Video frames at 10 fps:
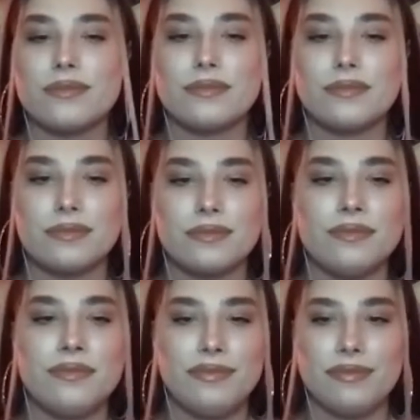
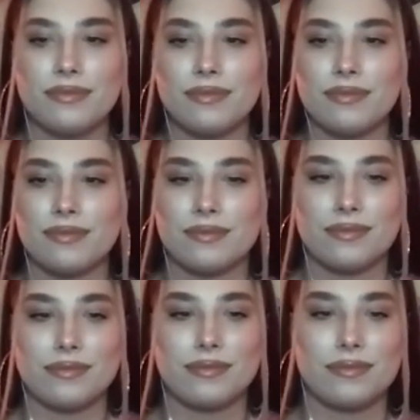
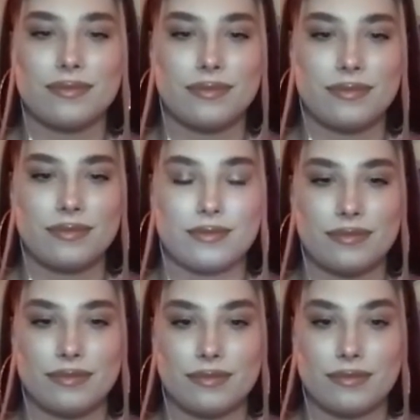
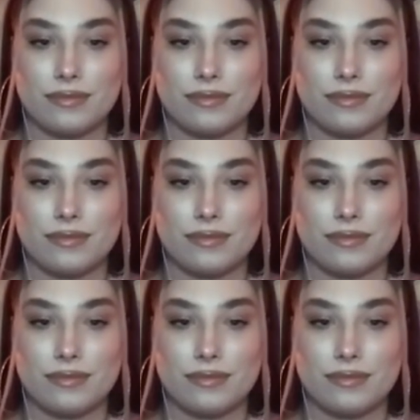No words are spoken by the person on screen.